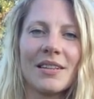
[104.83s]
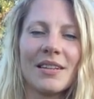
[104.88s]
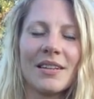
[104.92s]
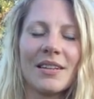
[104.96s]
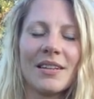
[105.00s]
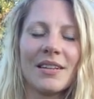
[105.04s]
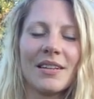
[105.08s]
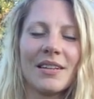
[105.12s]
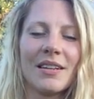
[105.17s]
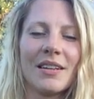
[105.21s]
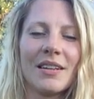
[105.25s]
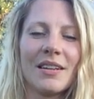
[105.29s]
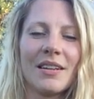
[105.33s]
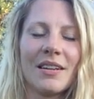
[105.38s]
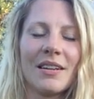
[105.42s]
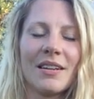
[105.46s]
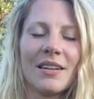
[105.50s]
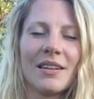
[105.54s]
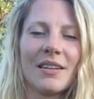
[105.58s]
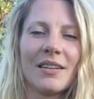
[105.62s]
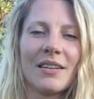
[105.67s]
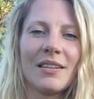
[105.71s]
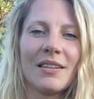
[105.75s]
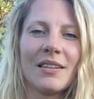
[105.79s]

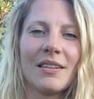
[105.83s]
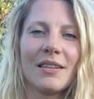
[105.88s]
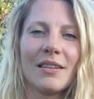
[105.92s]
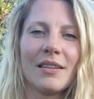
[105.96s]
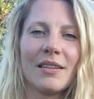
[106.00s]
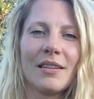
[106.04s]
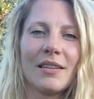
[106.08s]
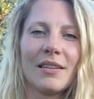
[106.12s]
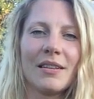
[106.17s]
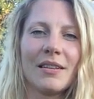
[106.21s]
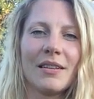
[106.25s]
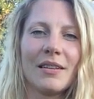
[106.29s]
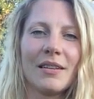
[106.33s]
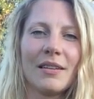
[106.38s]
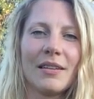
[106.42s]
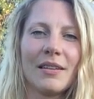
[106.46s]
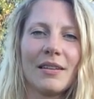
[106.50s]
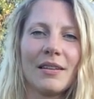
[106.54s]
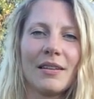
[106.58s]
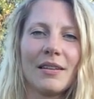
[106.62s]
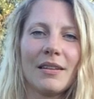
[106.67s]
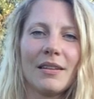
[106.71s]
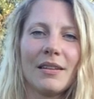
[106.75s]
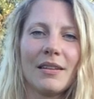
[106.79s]

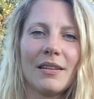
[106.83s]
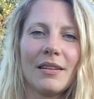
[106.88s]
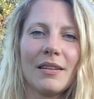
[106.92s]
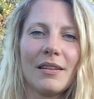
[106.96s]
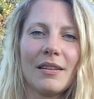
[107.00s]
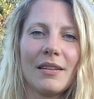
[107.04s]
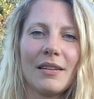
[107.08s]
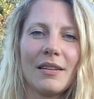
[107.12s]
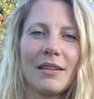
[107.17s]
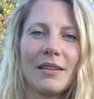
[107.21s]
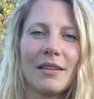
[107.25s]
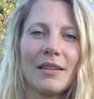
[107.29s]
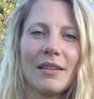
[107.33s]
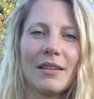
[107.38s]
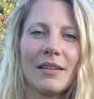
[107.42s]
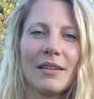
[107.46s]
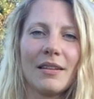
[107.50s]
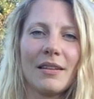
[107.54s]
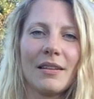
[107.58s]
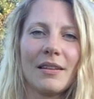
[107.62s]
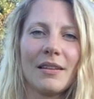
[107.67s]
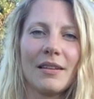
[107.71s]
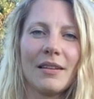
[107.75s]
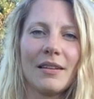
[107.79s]
[no speech]